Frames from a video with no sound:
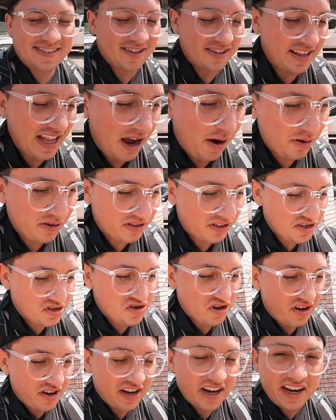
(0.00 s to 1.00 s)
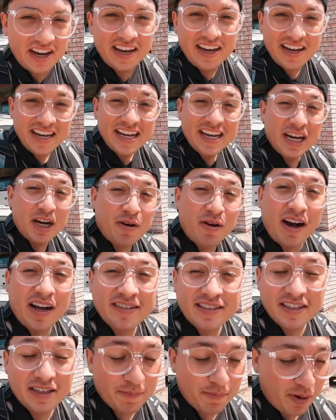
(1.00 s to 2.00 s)
So that was the journey
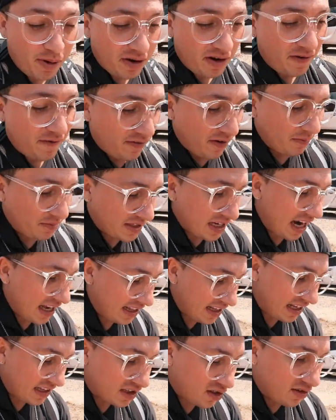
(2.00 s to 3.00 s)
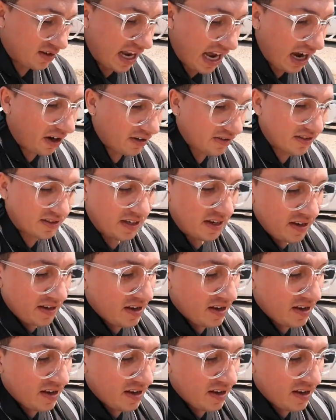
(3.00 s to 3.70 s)
crossing the border from Thailand to Laos.